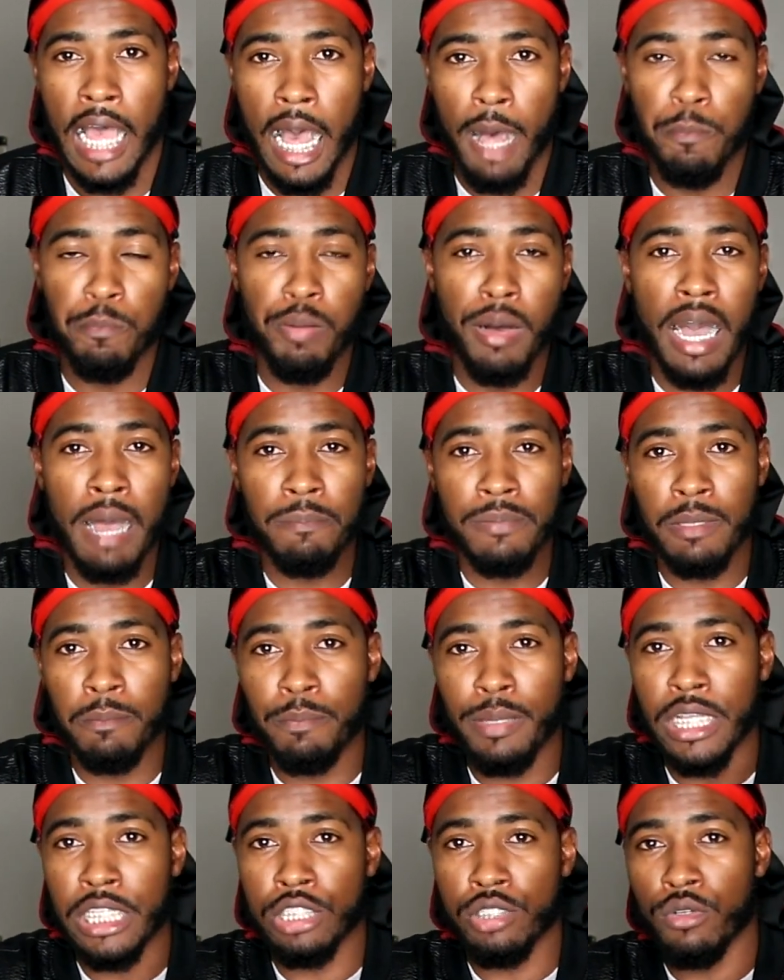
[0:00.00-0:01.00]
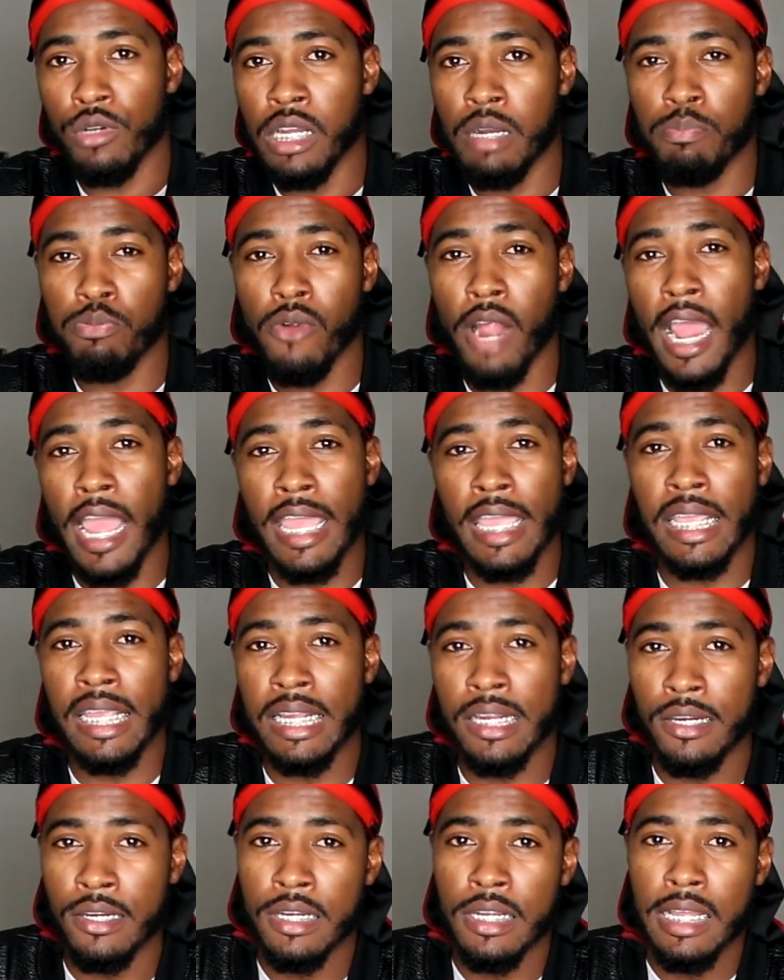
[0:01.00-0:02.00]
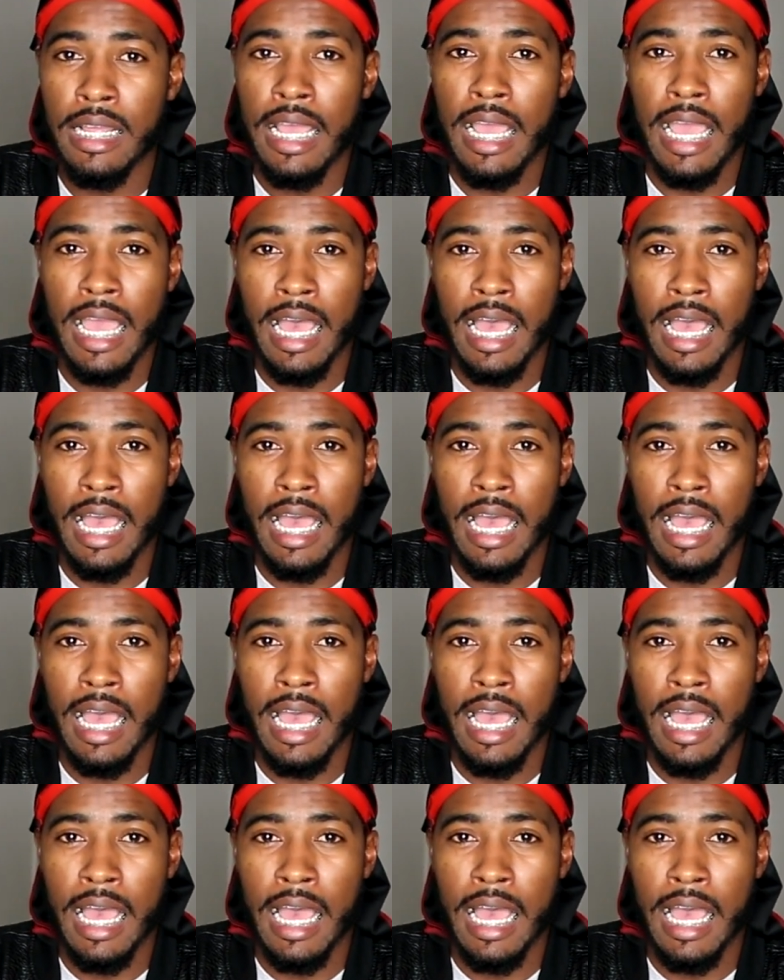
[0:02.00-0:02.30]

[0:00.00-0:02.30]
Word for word: I pop the picture up right here.